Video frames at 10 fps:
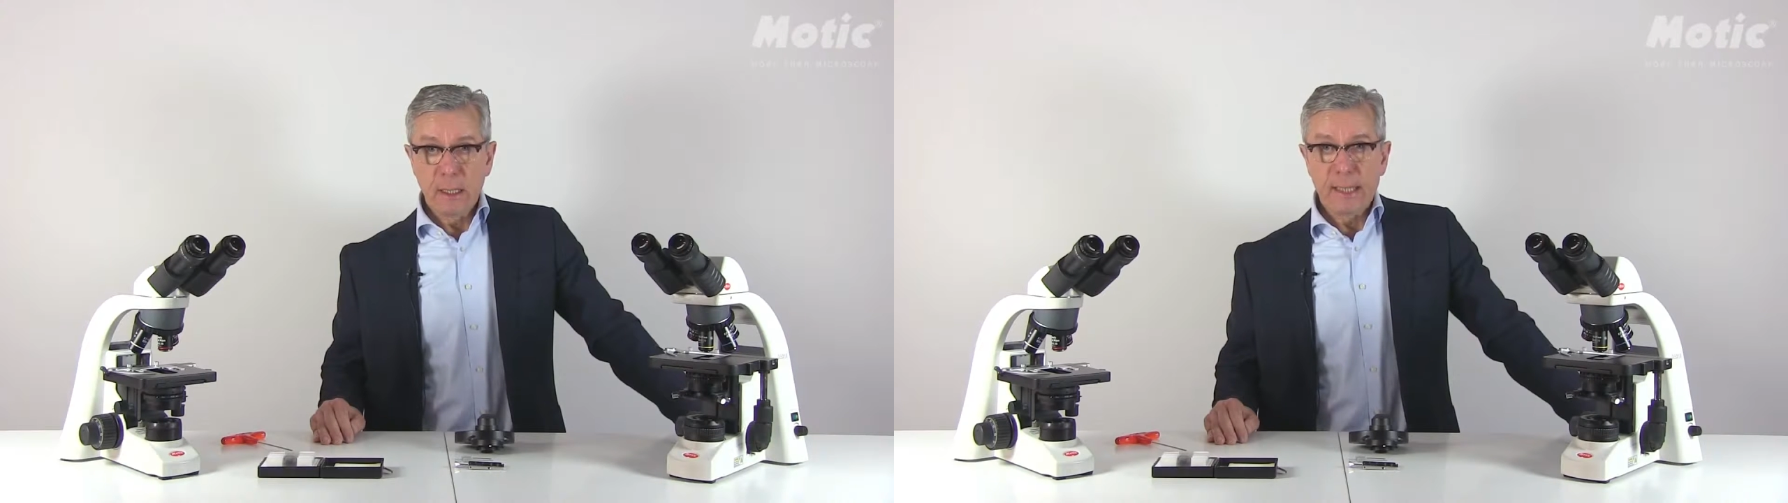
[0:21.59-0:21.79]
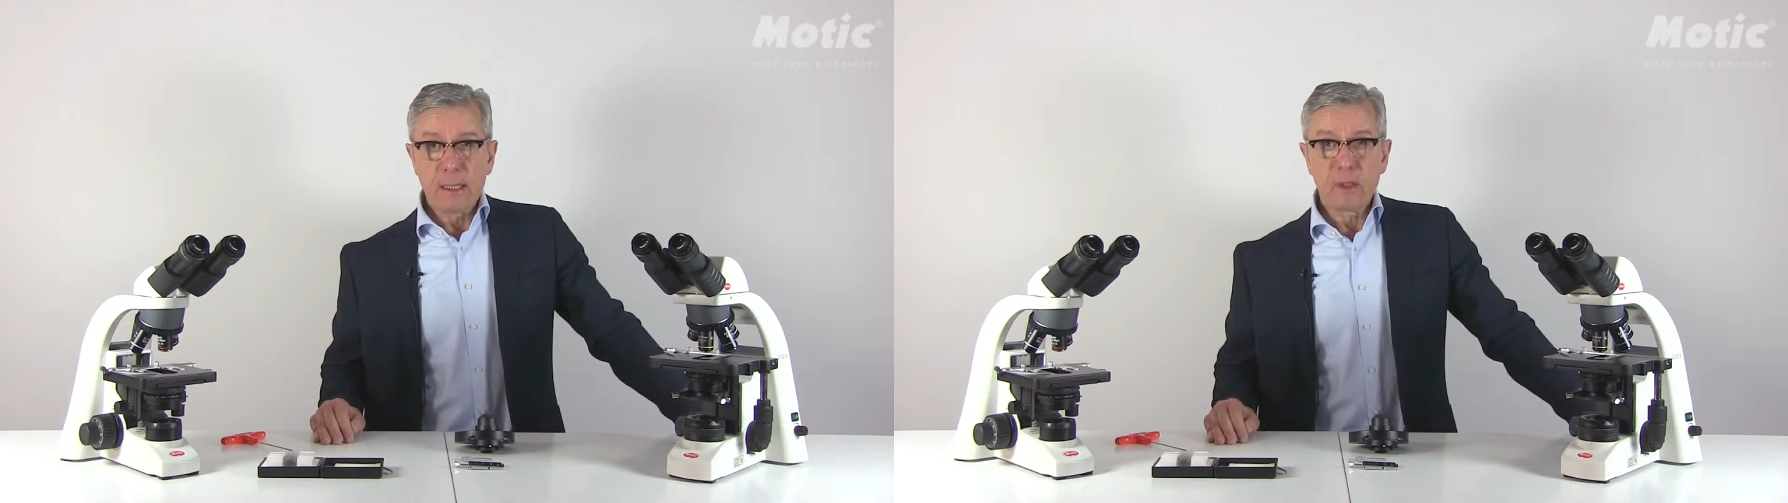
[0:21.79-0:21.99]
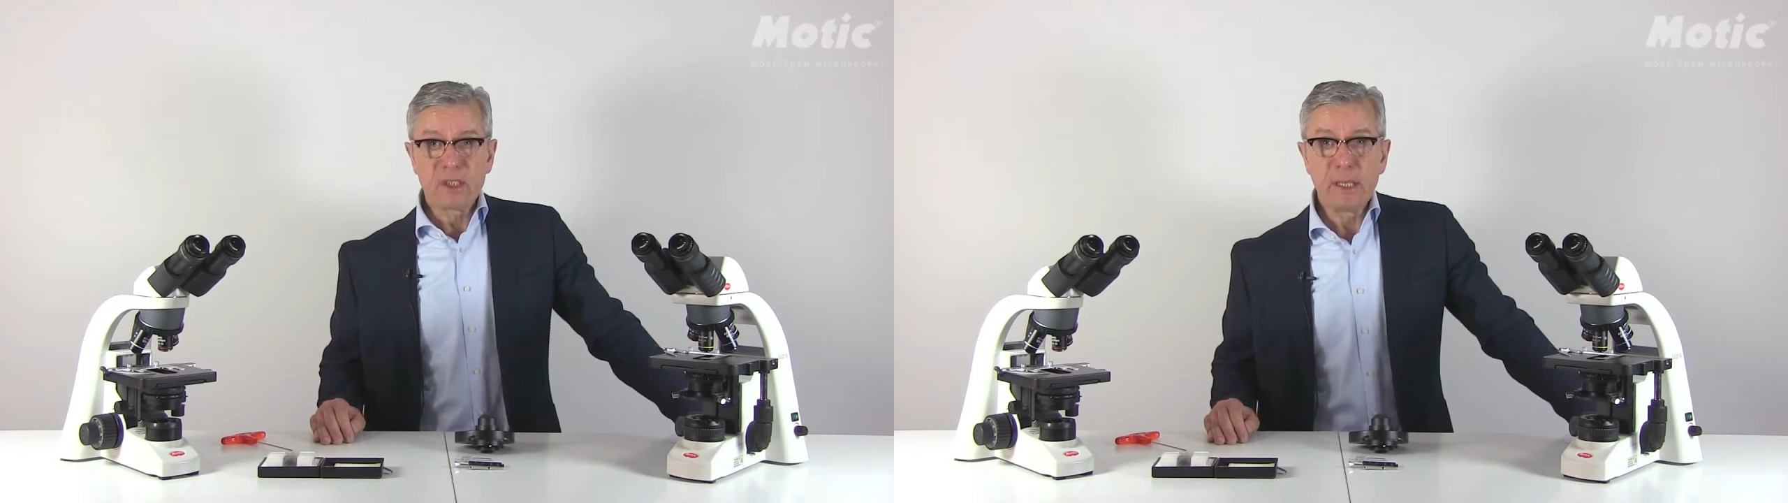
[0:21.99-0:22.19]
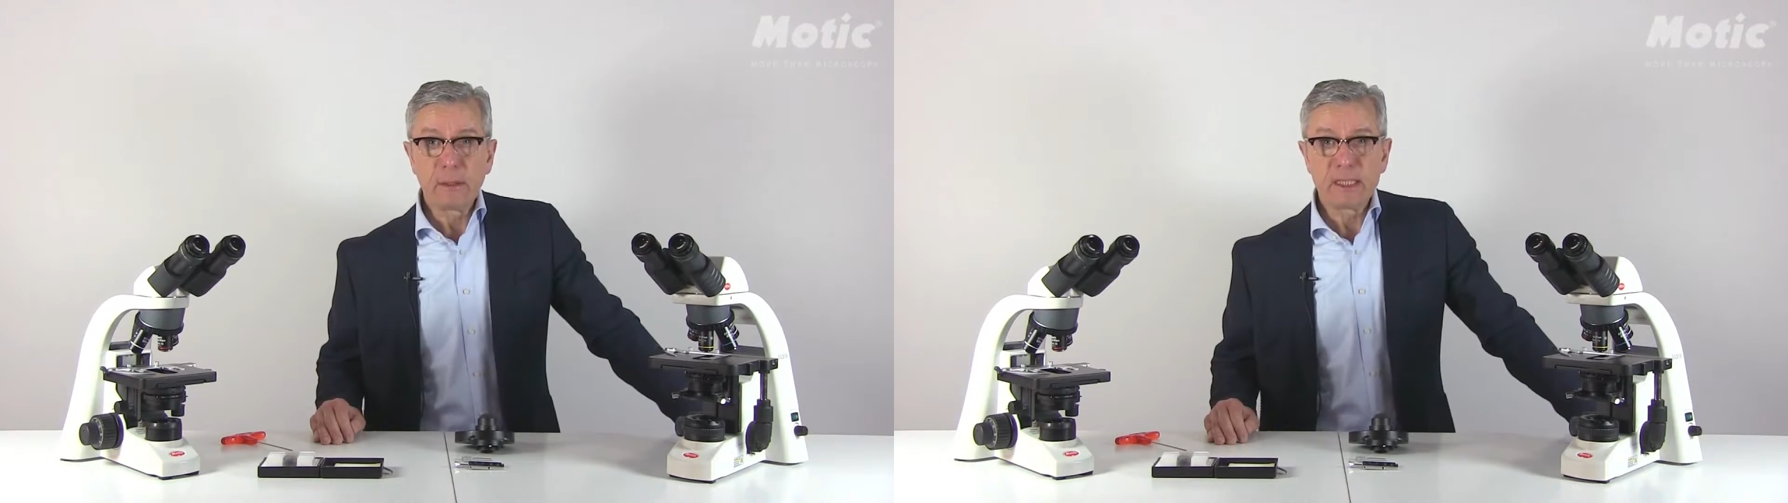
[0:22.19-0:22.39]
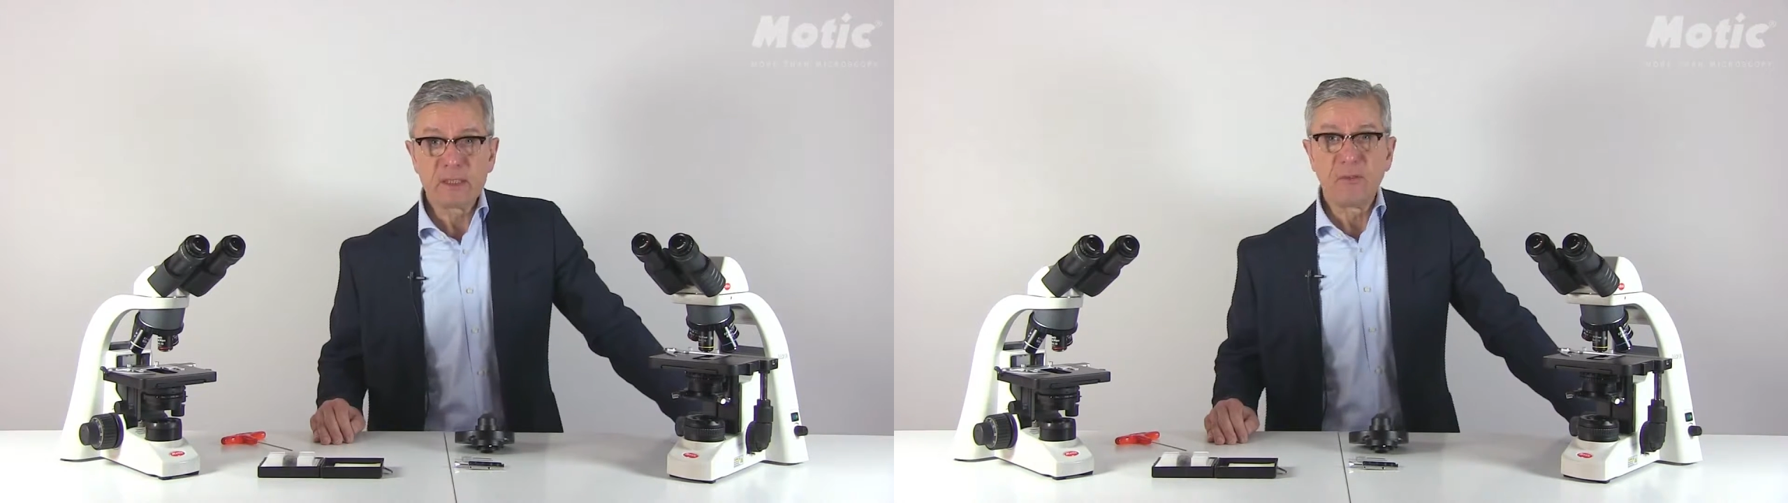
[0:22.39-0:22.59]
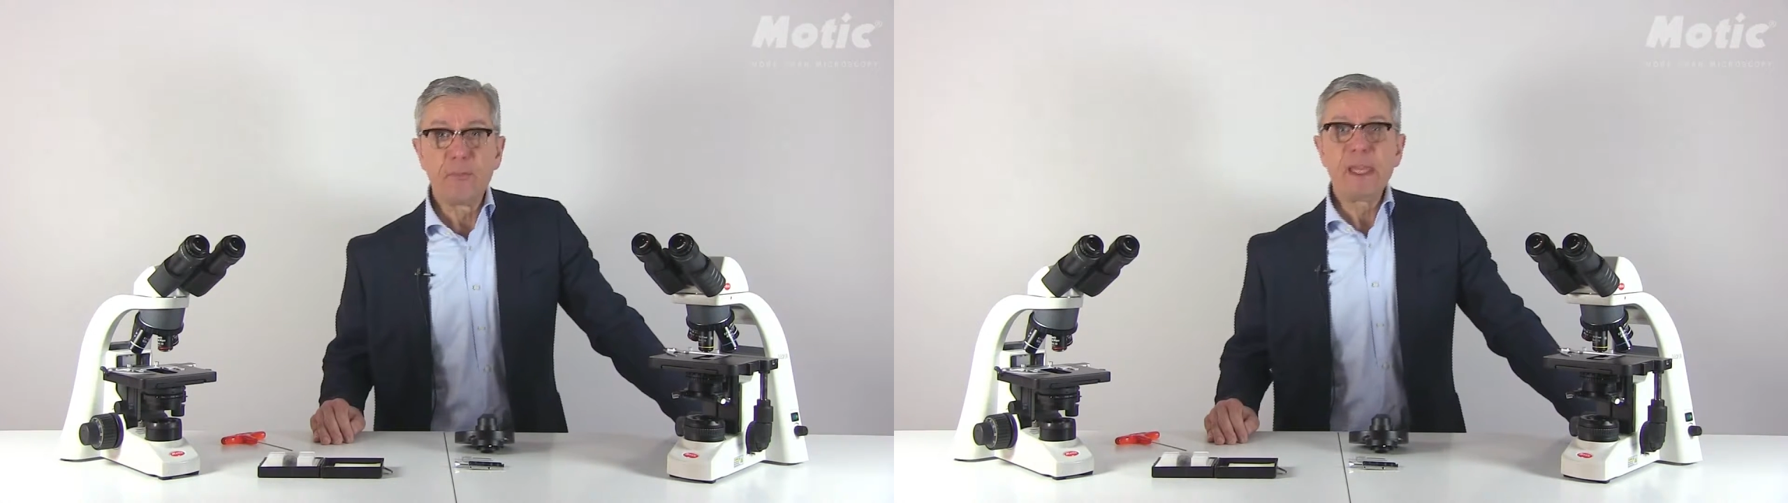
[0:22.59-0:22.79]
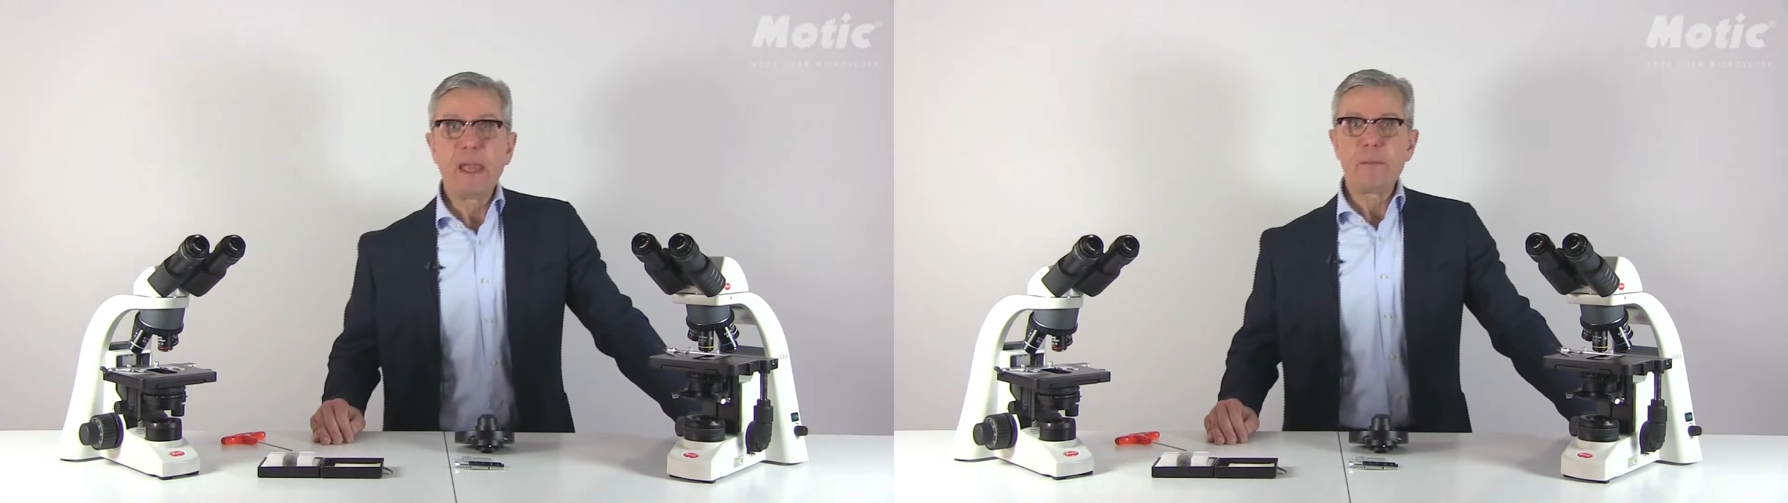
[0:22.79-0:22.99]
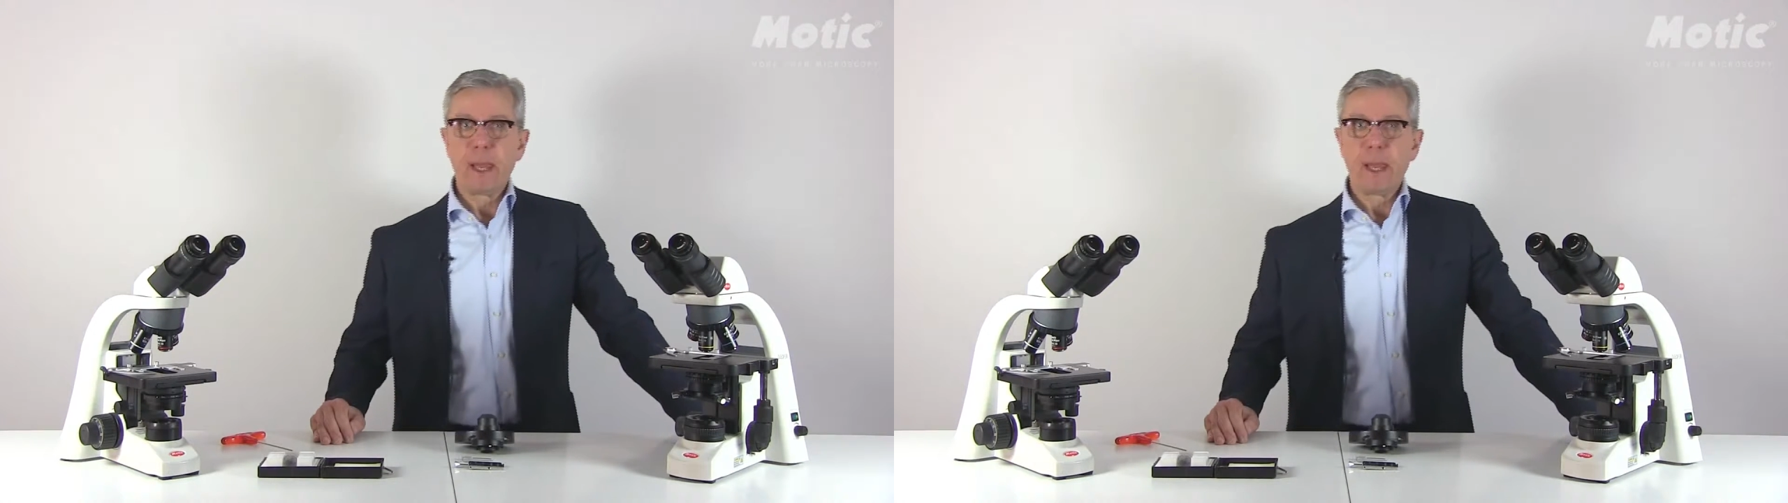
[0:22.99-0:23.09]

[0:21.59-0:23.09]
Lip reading: in our series of BA